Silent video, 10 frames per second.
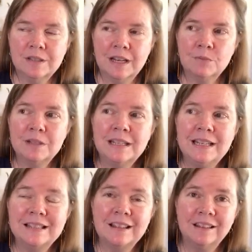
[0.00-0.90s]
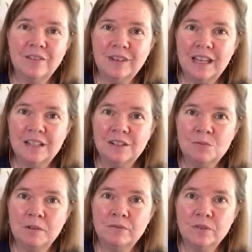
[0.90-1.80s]
And I release the left-handed
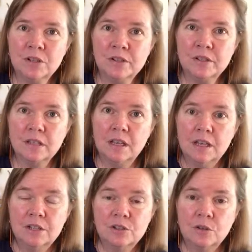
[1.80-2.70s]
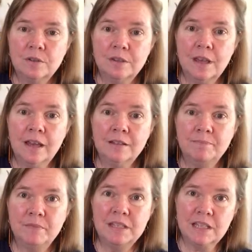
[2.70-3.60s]
one first, so
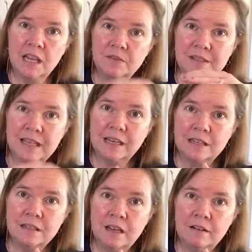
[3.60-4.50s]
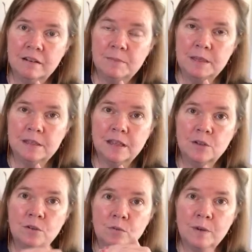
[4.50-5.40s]
that is kind of secondary, because I
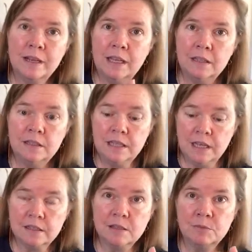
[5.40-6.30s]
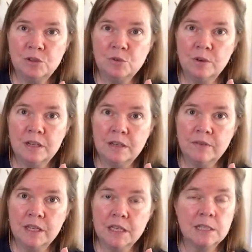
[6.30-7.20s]
know the right-handed gets the majority
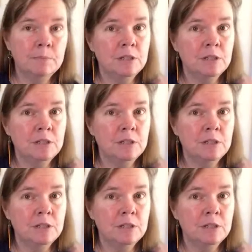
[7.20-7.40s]
of the hits.